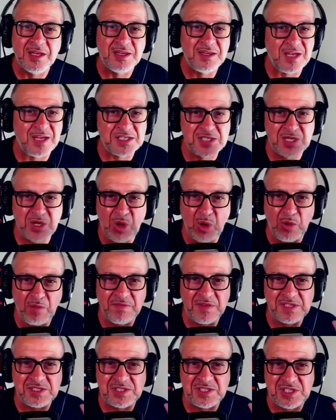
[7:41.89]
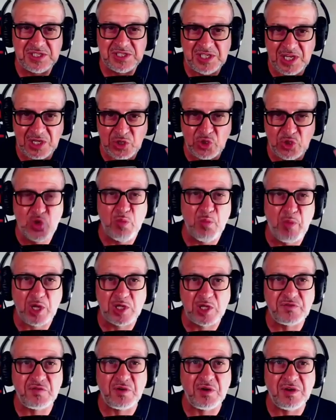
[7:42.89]
Doesn't all of this just get too
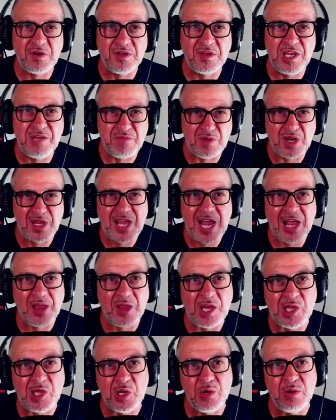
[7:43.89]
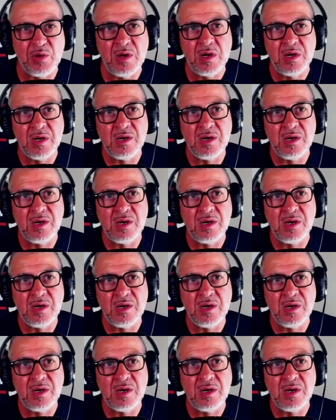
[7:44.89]
much for even a guy like you?